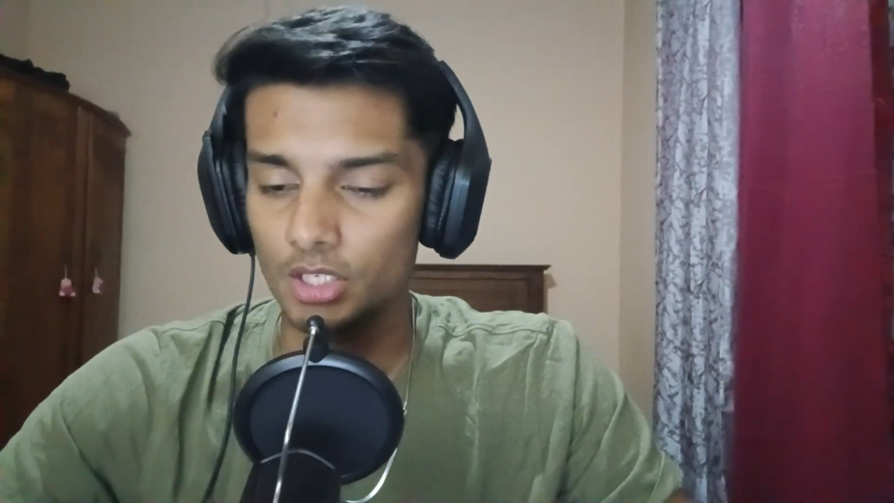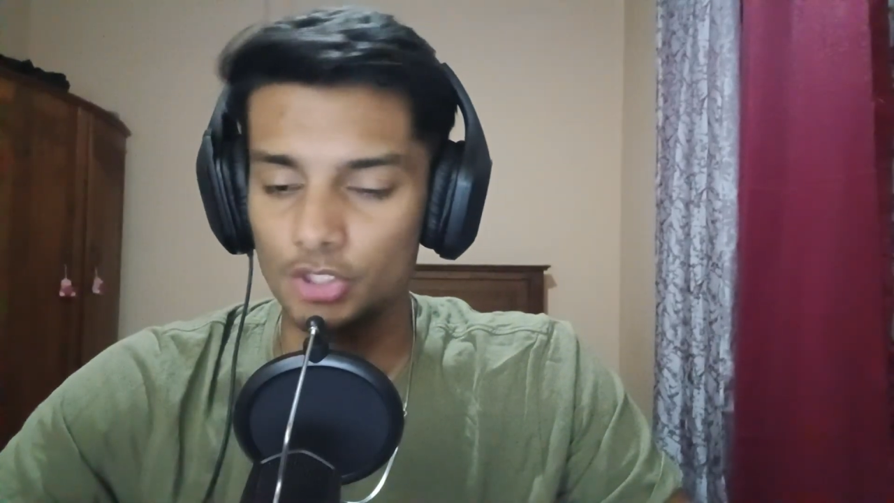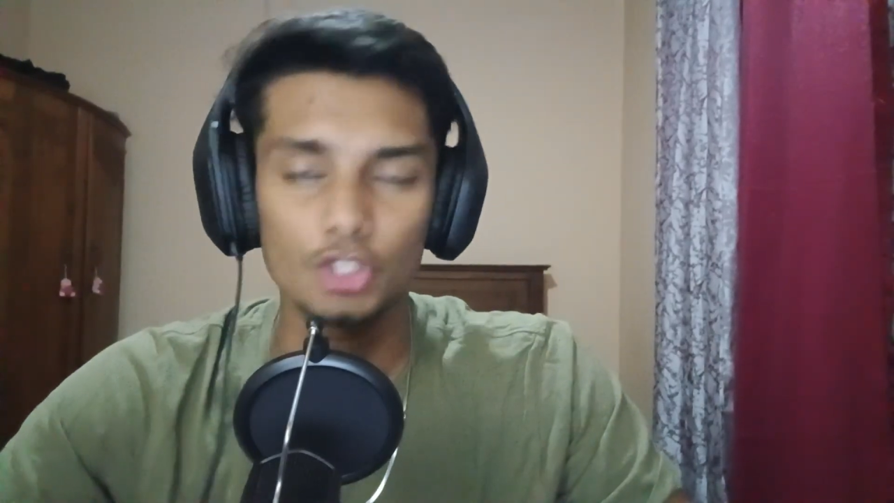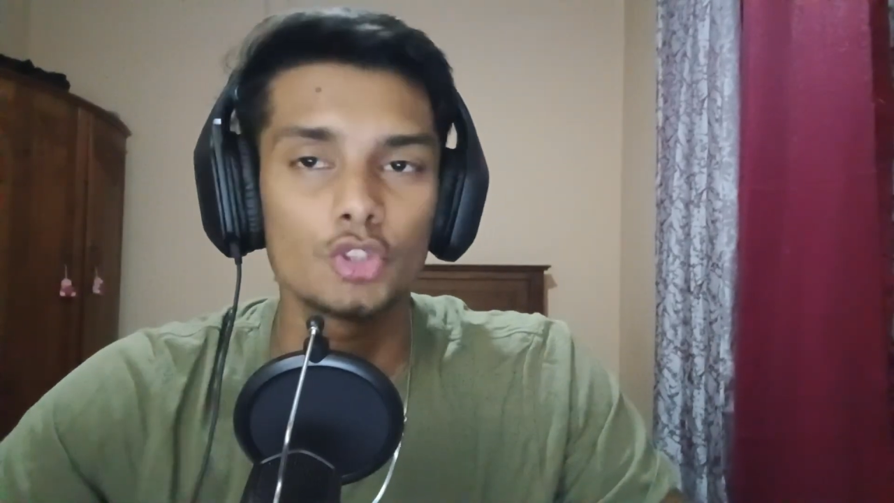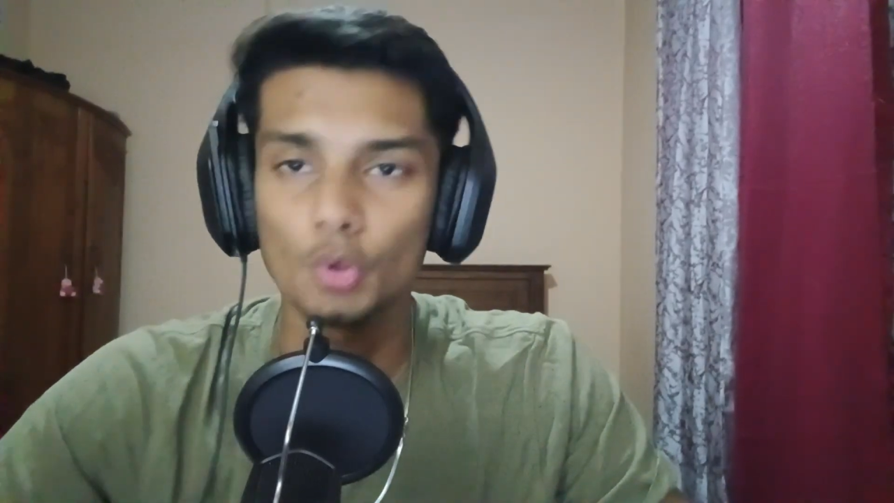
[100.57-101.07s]

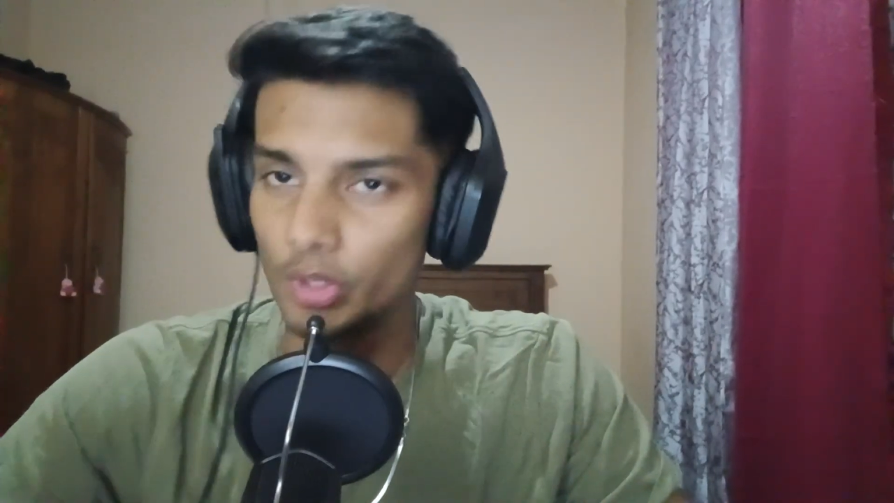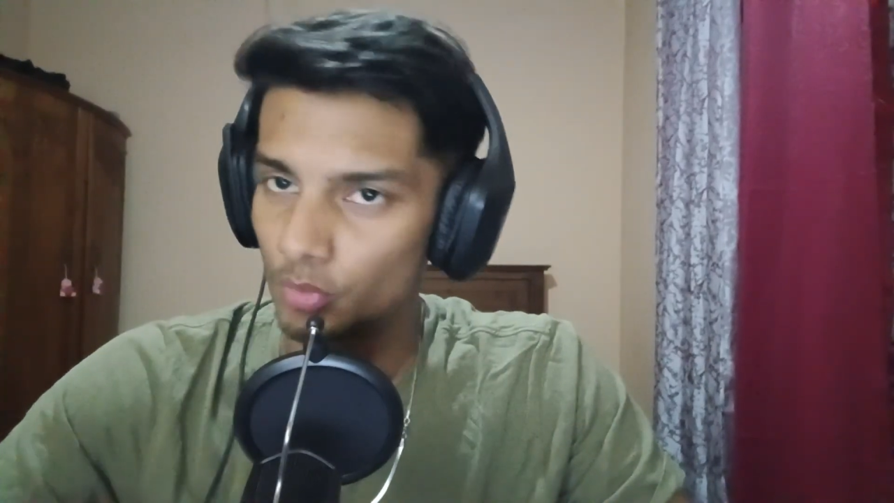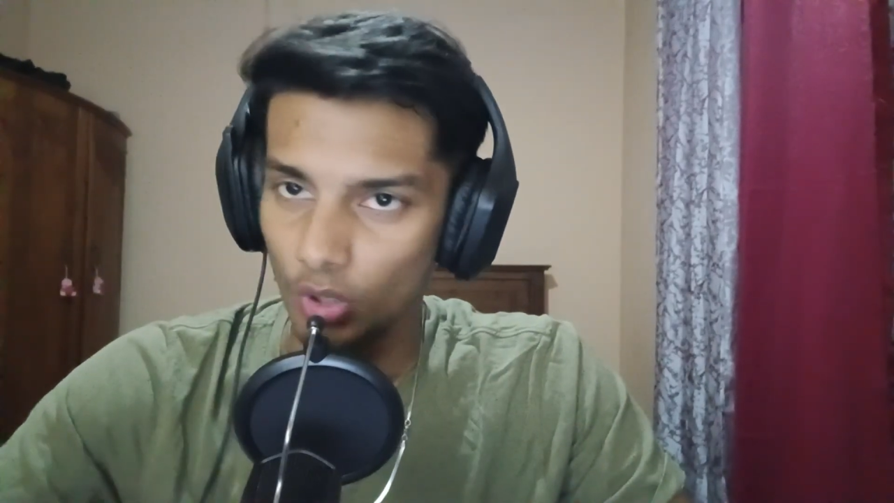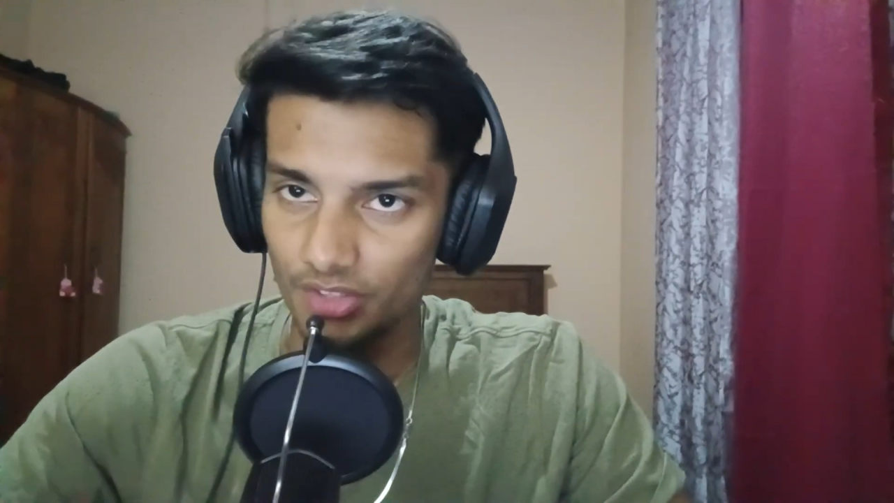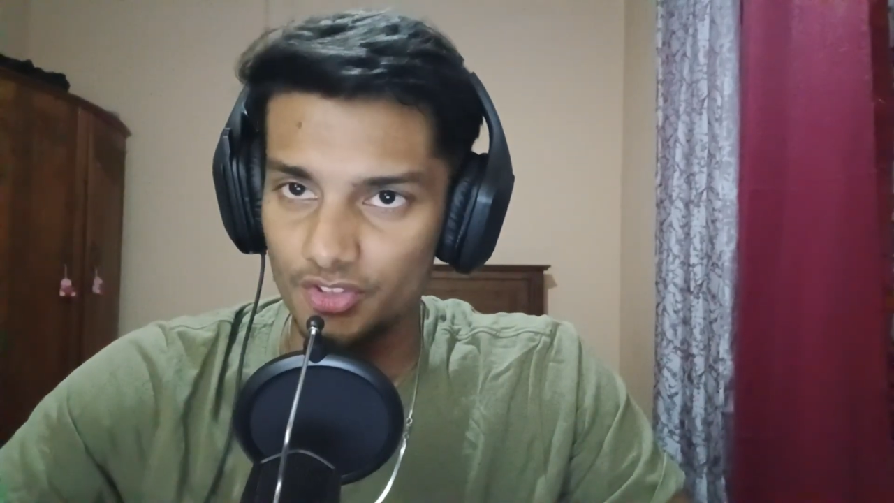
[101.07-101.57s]
Just do it
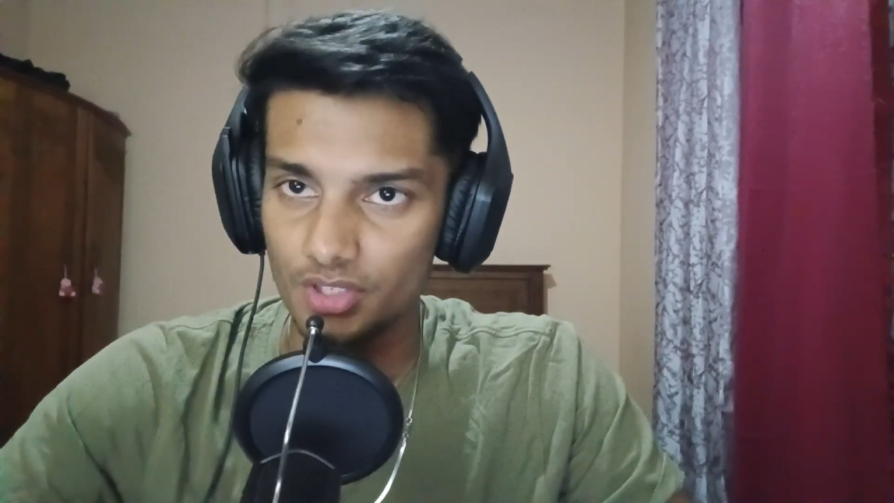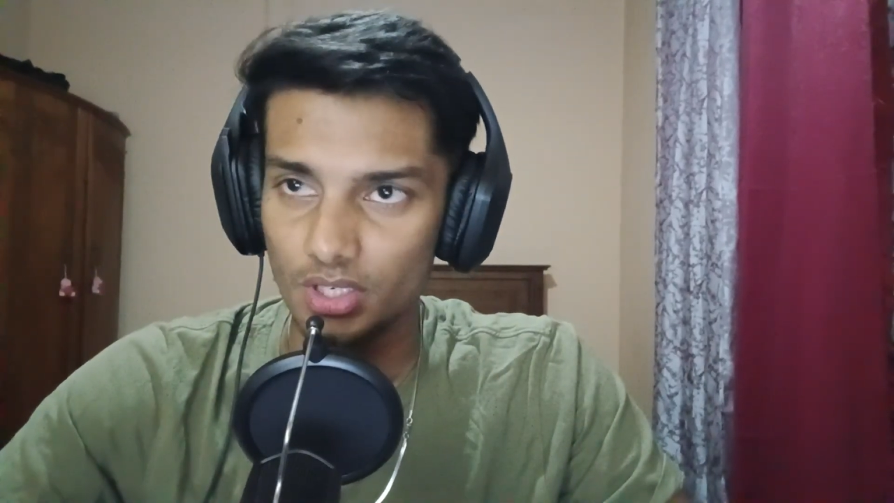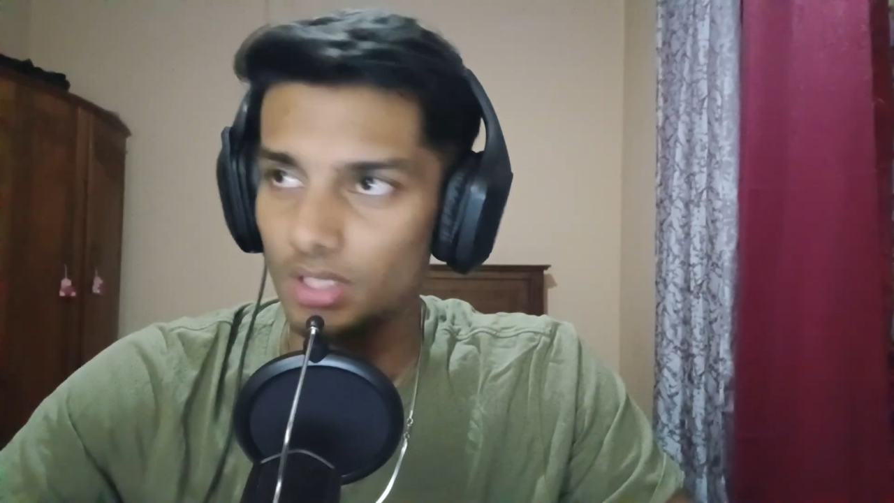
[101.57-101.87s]
once.